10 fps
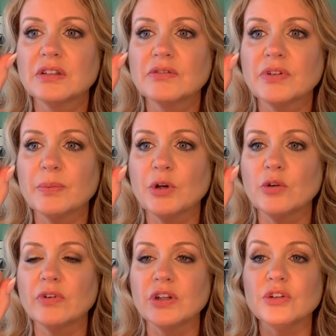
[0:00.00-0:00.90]
flip it
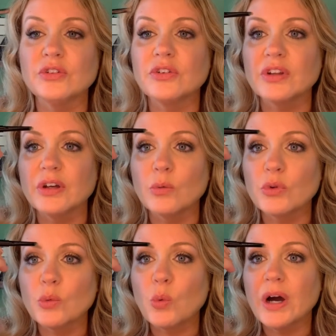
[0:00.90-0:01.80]
over and use the
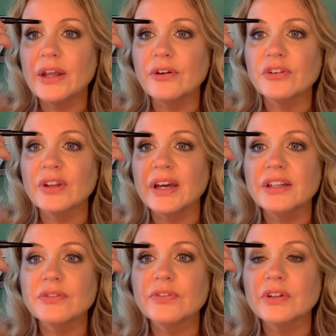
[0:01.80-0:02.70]
wider side
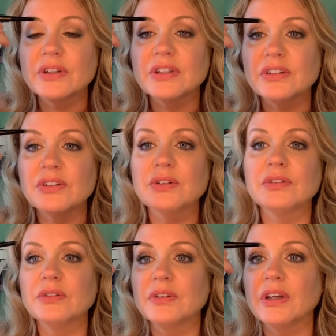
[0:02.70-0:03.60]
to fill in these
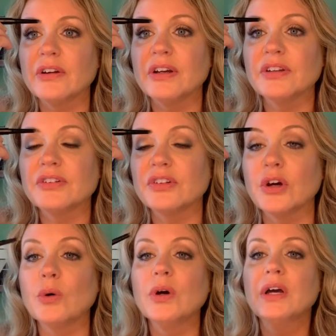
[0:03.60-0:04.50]
areas.
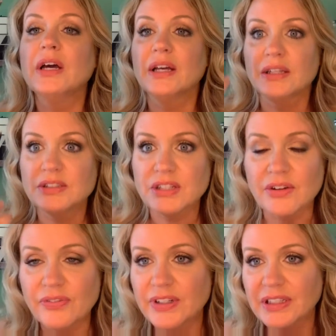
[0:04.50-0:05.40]
So
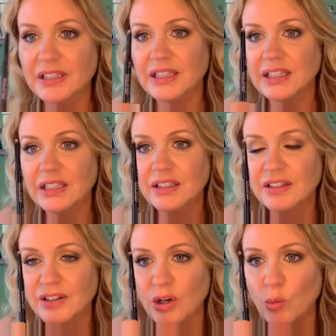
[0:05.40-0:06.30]
definitely
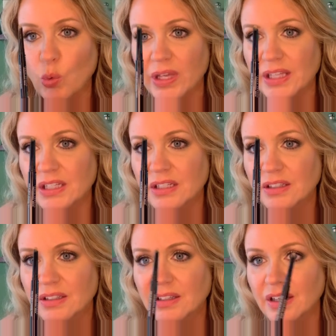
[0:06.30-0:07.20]
a win.
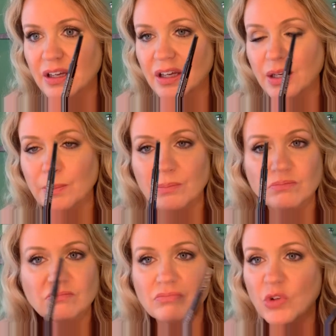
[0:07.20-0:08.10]

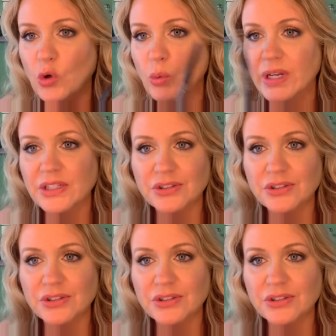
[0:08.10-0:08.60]
Great